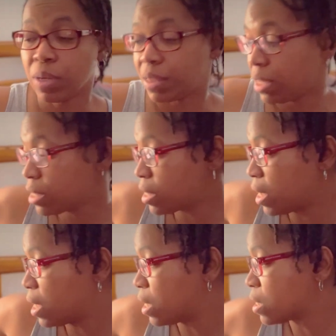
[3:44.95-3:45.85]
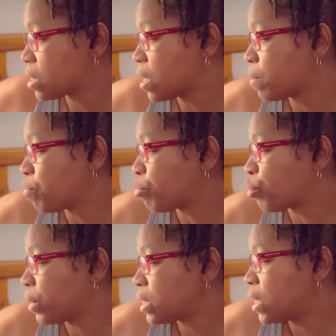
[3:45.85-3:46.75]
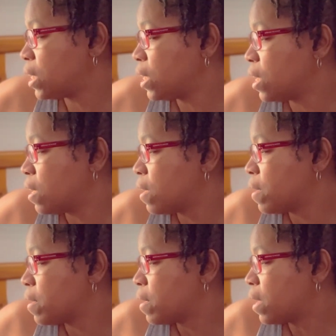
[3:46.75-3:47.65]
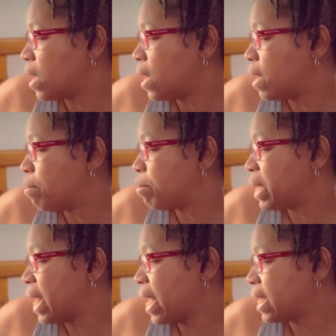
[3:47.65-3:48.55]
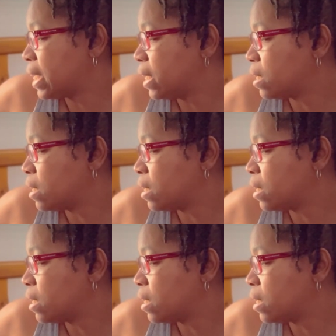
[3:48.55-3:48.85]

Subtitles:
Now this is pretty banana-y.